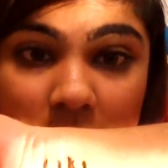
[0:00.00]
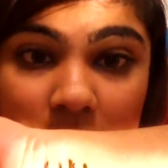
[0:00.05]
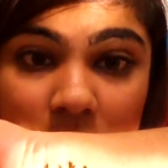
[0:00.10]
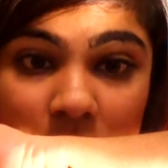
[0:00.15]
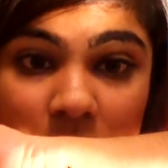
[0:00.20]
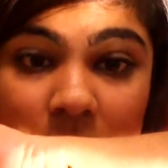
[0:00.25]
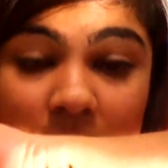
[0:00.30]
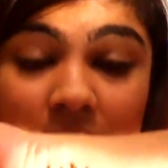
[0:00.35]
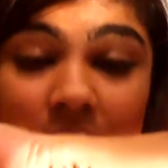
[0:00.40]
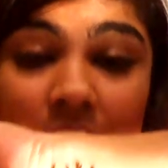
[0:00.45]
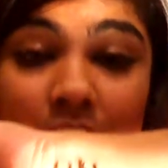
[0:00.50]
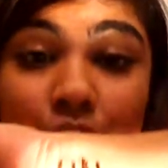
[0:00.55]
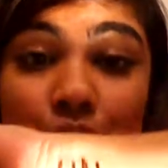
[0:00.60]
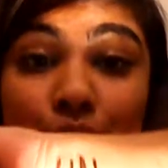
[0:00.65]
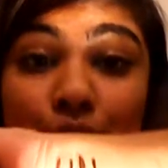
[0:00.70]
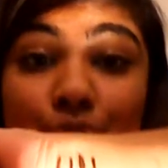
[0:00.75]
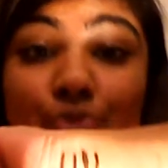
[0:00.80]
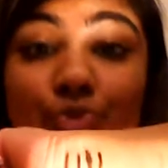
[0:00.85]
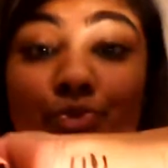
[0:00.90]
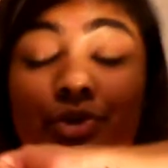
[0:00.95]
Now this is
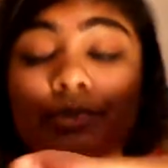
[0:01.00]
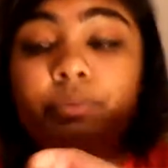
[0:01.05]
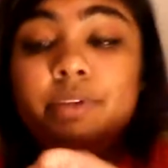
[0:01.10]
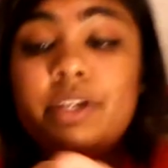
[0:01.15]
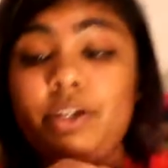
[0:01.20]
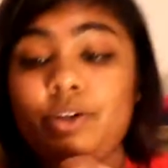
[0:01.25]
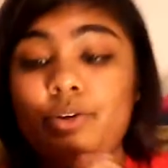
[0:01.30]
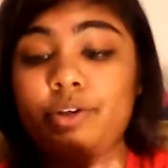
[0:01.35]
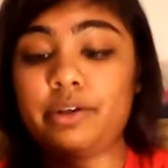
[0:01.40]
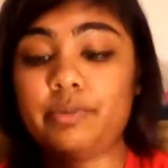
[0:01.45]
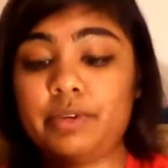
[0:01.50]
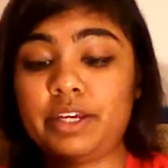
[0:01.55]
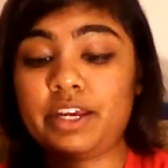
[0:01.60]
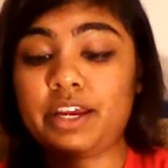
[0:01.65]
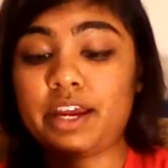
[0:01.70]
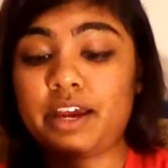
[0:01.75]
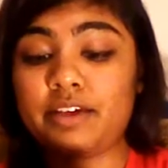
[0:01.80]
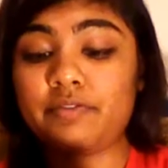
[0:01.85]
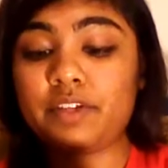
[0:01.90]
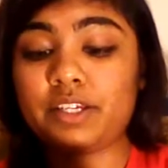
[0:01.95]
extremely
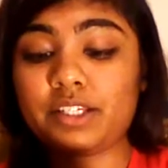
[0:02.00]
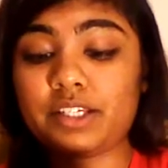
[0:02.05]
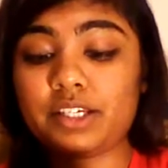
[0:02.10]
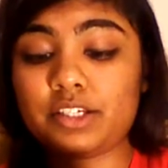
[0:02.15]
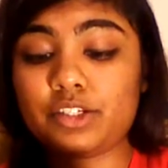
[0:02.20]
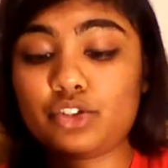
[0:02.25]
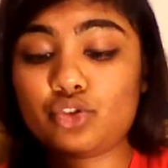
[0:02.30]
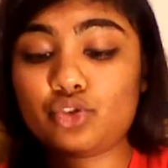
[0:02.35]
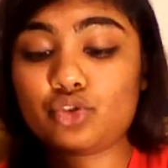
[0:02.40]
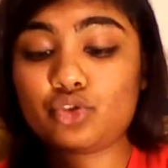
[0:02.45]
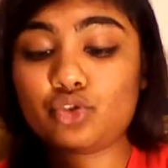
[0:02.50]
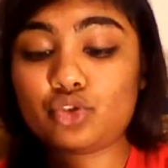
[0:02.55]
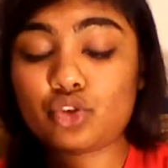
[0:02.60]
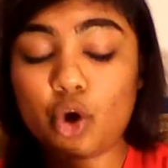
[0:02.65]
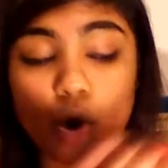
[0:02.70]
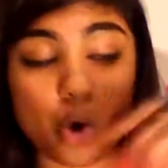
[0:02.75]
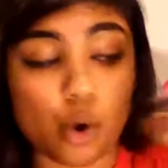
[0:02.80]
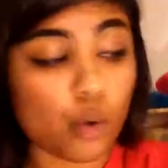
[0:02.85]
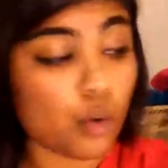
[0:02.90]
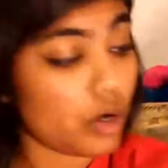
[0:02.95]
creamy, and this is
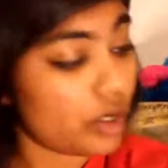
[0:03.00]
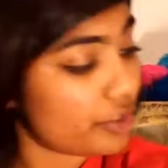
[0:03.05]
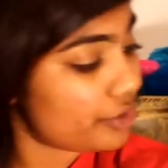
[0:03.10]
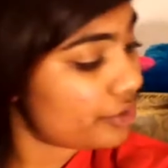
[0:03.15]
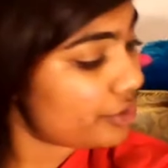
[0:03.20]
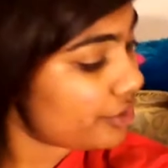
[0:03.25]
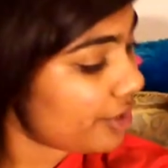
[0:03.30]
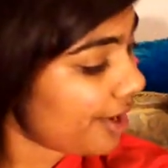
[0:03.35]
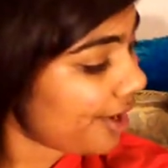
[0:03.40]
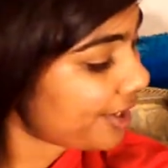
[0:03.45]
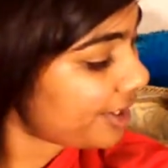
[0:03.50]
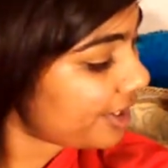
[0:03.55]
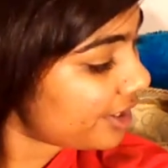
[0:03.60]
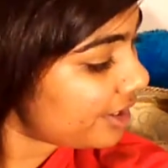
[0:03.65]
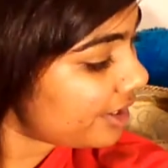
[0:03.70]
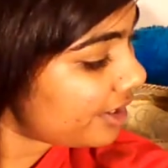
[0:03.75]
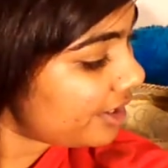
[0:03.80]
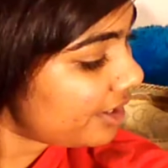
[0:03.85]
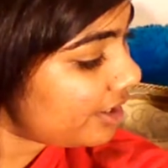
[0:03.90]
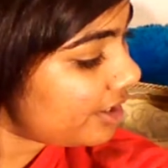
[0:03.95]
so dark,
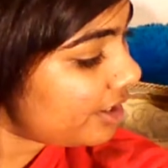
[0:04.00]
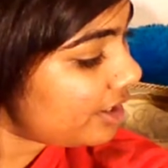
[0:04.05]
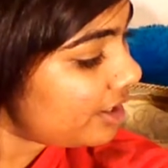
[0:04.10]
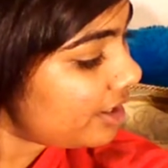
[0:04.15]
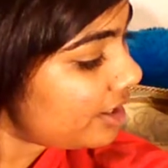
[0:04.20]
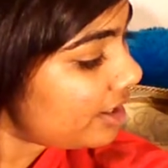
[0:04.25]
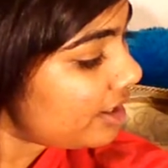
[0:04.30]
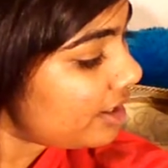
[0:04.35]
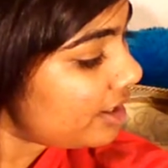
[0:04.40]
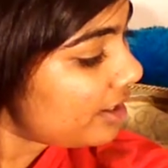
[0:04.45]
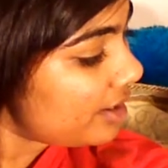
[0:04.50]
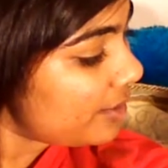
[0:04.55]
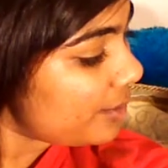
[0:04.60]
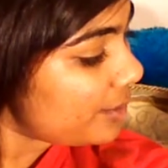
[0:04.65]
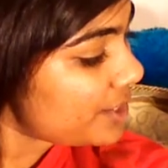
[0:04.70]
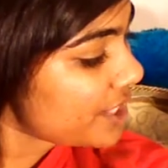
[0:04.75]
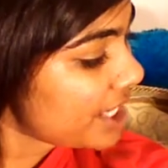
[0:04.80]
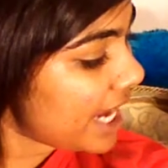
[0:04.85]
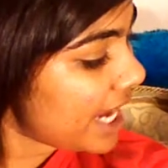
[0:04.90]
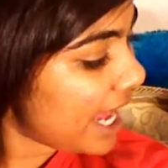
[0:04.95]

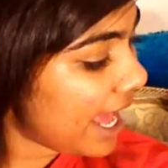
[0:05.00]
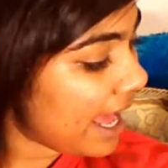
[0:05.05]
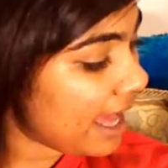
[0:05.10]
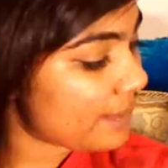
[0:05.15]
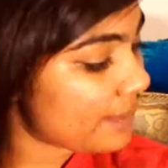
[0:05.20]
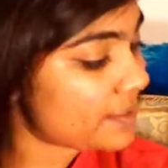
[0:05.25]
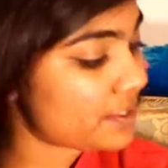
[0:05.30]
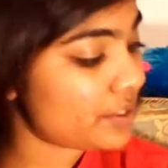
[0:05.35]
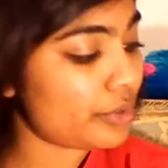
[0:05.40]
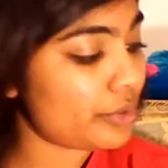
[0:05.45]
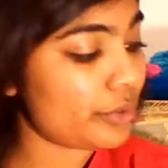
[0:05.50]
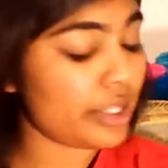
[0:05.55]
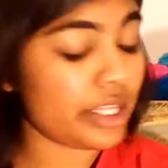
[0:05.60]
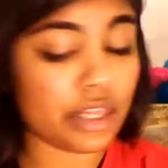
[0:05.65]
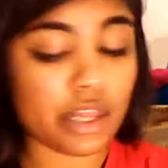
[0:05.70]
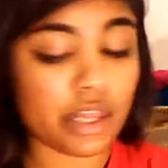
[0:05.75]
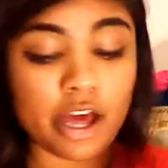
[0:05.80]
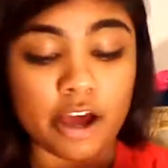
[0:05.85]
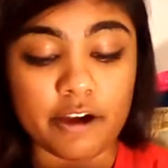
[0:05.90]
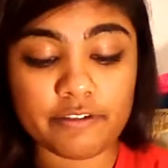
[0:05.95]
which I absolutely
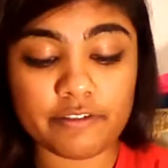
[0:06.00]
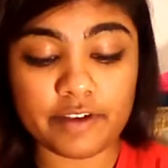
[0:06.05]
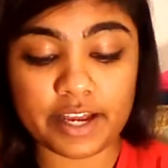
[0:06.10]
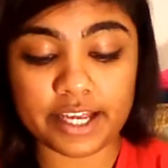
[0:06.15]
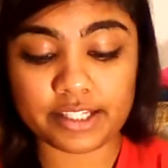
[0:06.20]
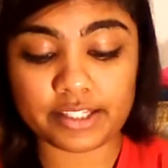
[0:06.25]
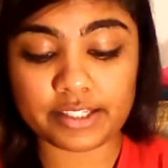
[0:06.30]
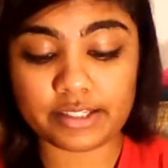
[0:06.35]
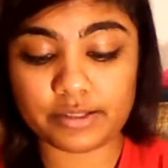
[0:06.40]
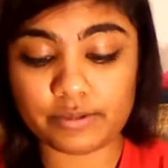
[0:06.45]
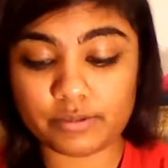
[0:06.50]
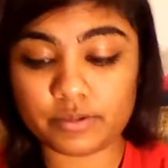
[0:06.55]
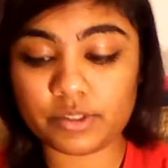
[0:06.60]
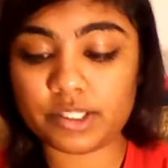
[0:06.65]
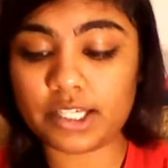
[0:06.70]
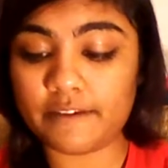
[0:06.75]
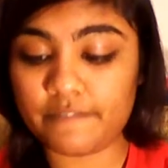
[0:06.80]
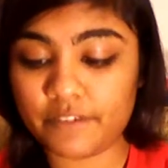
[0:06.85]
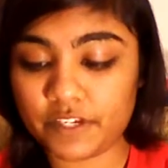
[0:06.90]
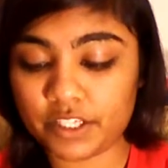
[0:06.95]
love. It's
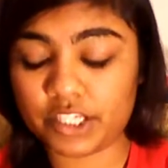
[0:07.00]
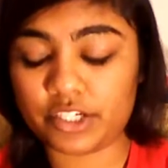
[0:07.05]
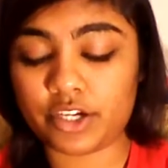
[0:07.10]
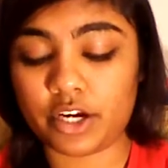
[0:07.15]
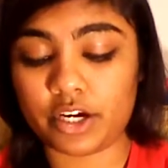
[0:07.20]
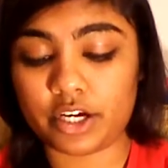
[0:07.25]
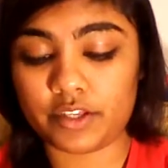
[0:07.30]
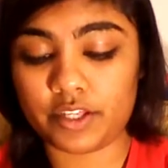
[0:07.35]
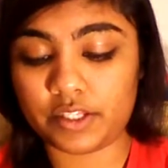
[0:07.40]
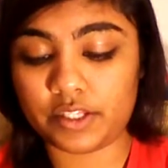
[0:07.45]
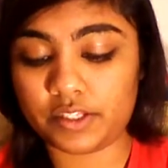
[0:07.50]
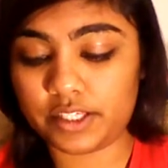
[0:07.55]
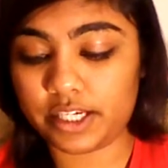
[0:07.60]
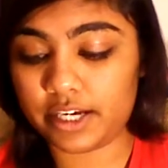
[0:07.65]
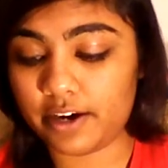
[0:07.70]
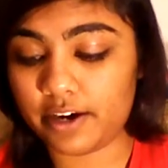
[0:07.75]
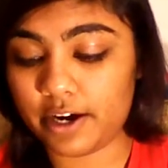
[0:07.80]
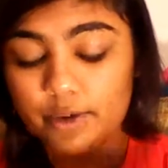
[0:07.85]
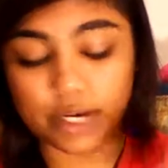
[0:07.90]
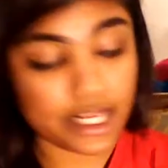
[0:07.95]
definitely darker than
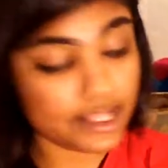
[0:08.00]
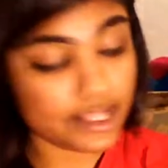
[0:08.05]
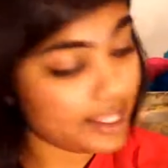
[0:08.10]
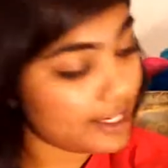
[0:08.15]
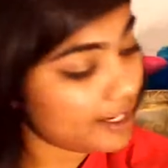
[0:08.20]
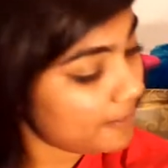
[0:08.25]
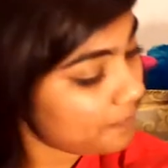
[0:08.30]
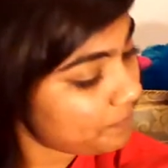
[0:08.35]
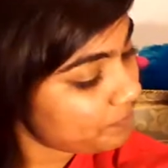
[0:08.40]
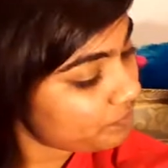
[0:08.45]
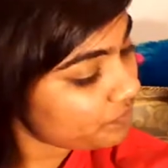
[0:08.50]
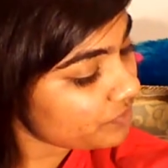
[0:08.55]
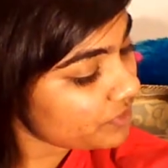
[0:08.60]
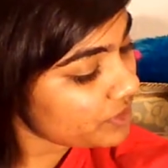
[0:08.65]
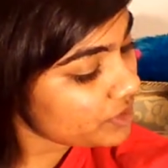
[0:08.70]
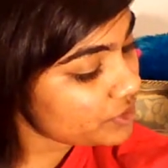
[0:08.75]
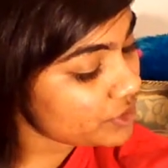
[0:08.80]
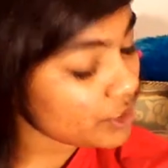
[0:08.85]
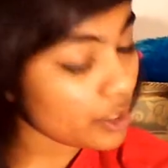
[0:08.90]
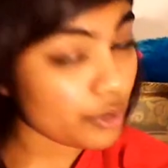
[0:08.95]
Zero, and I think
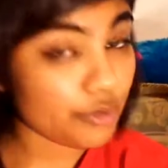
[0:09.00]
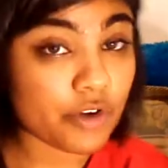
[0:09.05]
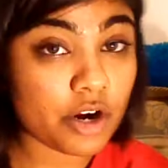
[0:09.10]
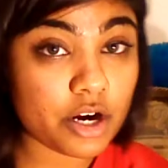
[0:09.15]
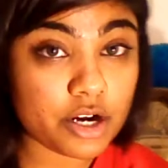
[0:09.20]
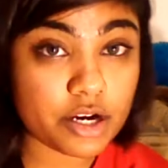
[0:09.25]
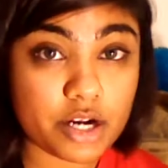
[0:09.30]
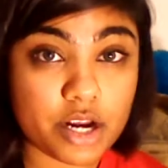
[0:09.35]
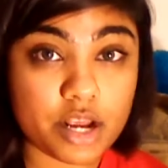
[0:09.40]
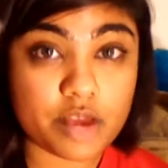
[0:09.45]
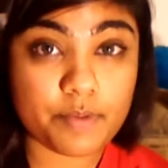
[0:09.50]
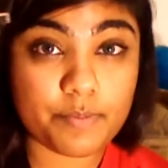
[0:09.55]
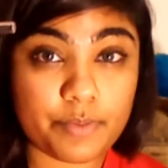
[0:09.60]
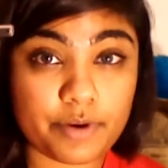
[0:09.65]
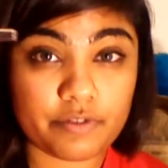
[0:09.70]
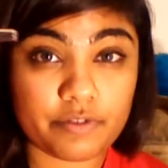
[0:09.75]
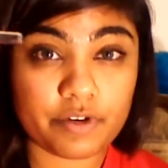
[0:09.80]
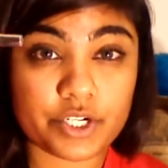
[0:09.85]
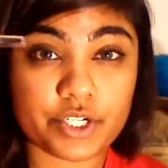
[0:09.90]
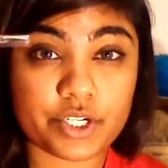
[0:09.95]
so far
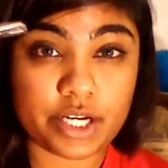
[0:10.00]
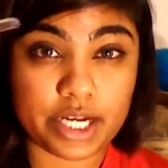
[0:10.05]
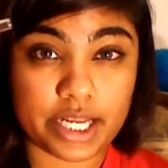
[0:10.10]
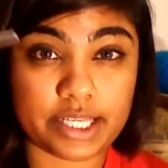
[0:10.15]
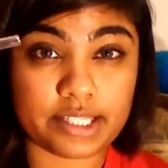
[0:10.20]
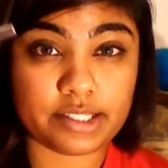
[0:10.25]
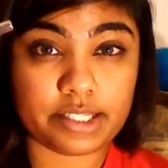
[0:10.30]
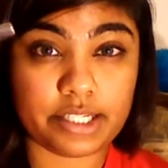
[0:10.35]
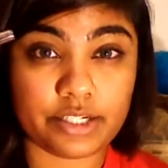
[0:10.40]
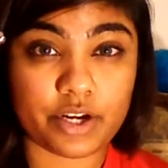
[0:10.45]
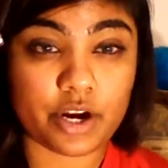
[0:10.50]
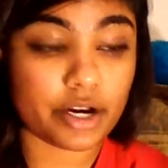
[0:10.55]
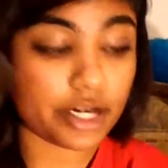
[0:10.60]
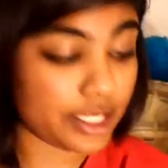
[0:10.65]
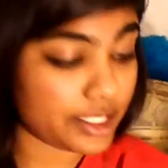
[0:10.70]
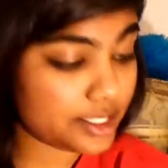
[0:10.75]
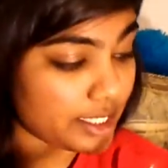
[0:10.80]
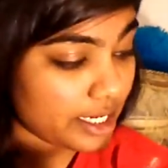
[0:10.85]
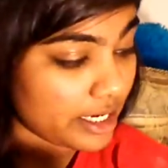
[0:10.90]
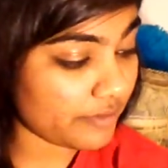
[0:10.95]
Perversion is the
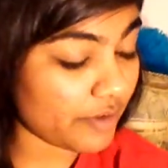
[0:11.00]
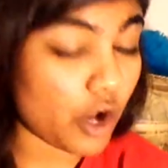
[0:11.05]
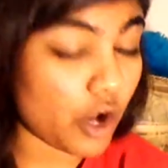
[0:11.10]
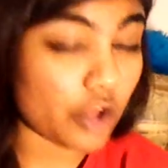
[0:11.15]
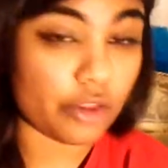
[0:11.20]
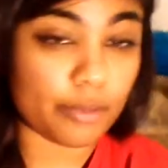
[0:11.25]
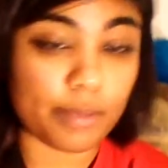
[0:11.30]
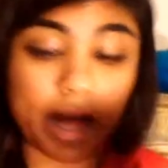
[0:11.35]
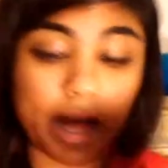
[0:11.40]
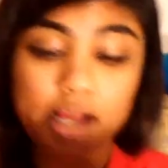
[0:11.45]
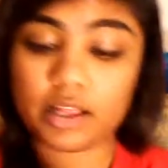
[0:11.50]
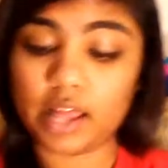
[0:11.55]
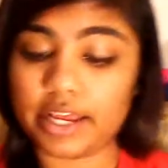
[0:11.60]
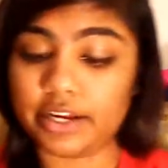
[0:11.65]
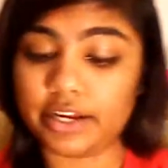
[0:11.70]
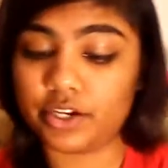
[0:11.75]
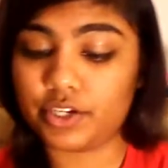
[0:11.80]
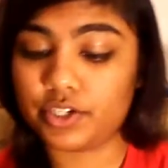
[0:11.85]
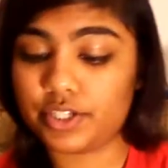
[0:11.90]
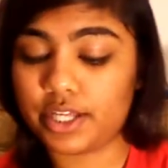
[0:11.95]
darkest out of all the black
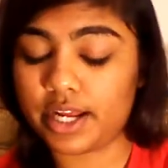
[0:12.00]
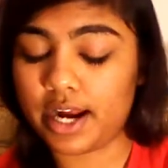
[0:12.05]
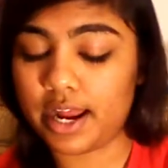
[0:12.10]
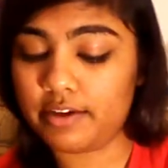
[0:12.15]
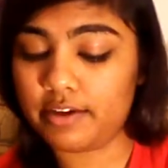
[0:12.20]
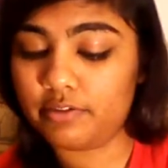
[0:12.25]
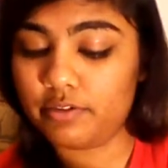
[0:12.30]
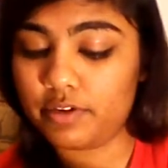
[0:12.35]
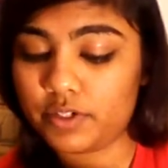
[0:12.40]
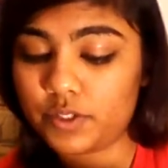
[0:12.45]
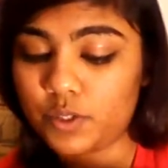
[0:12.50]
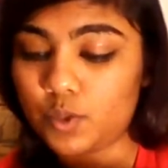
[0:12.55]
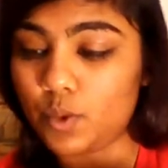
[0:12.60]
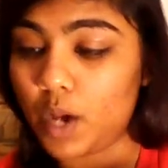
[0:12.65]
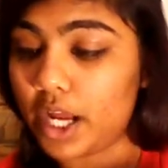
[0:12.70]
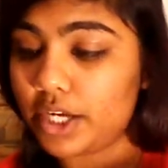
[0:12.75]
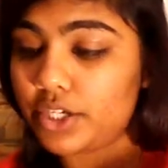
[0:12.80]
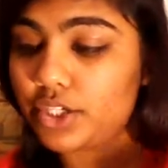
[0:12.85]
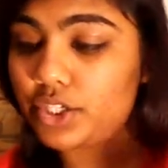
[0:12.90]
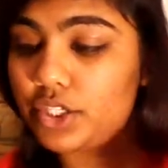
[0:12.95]
liners that I've
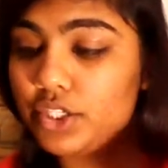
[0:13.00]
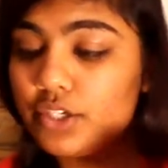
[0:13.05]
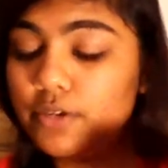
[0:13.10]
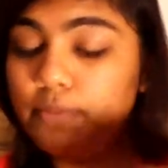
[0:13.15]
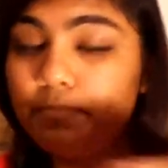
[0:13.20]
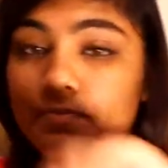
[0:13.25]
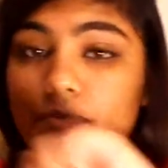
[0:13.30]
swatched.